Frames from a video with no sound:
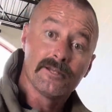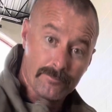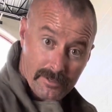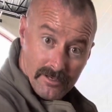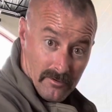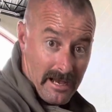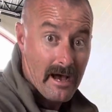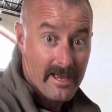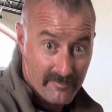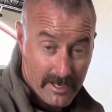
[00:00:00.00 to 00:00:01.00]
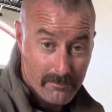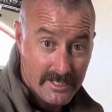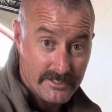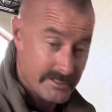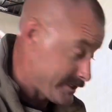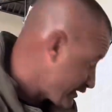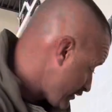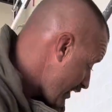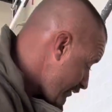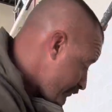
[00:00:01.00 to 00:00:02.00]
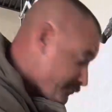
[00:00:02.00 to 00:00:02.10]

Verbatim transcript: depending on how heavy that patient is, right?